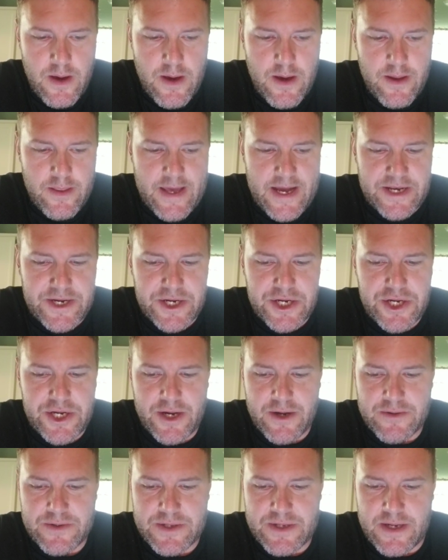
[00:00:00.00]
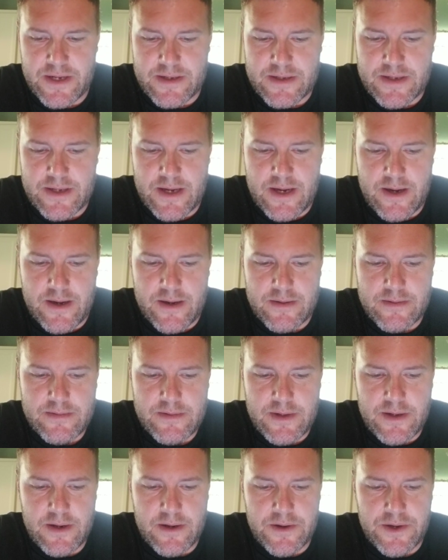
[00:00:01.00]
That just shows that
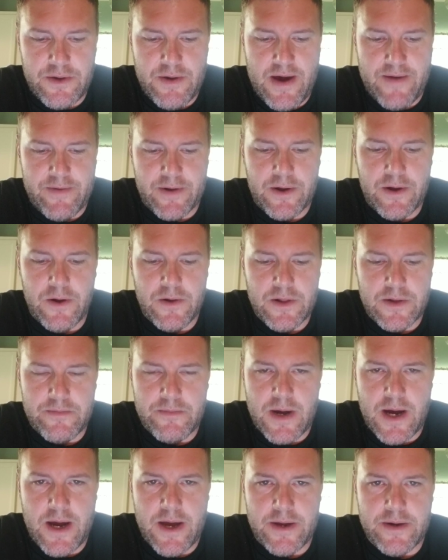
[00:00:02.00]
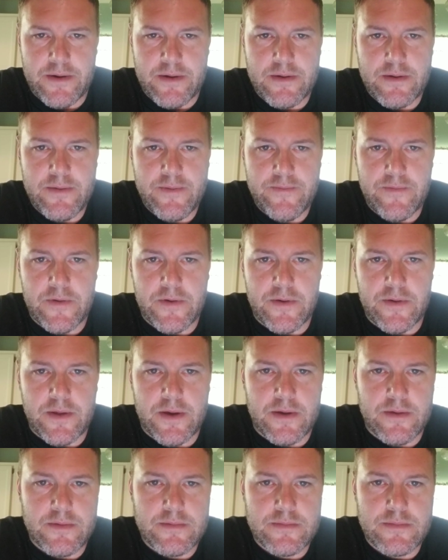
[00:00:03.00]
you have a goal in mind for
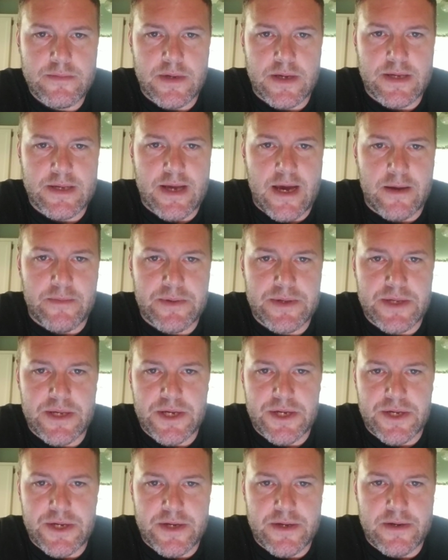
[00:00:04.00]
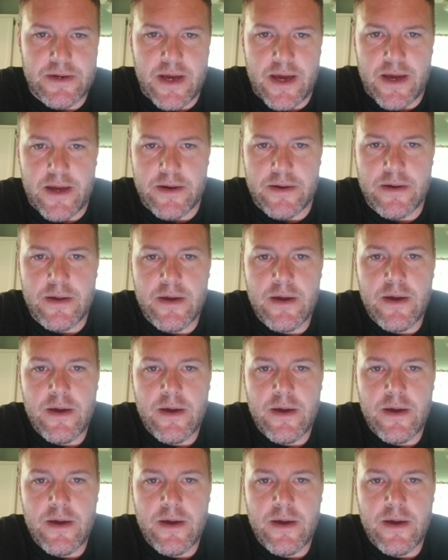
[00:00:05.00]
the exact position, and